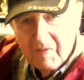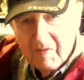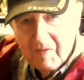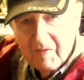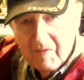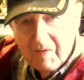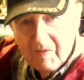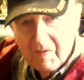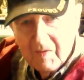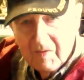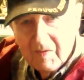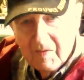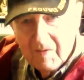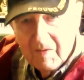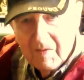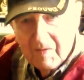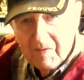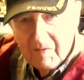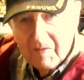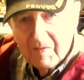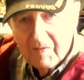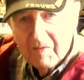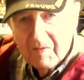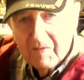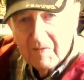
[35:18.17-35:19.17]
combat
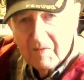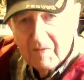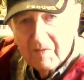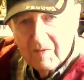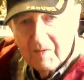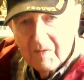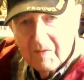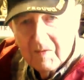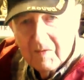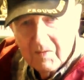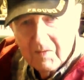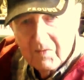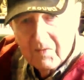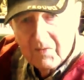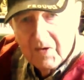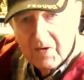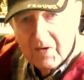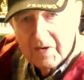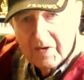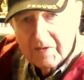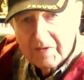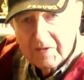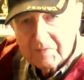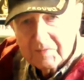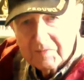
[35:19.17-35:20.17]
missions, and
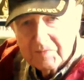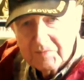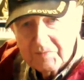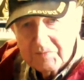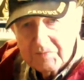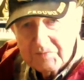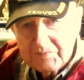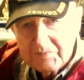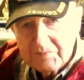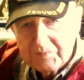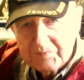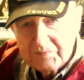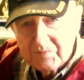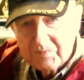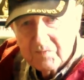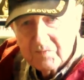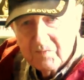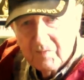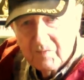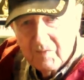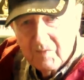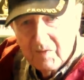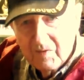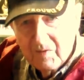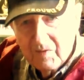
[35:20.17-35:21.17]
right. it just seems kind of
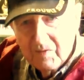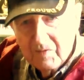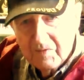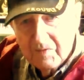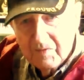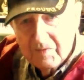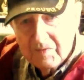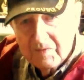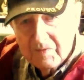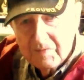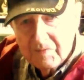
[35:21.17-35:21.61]
odd to me.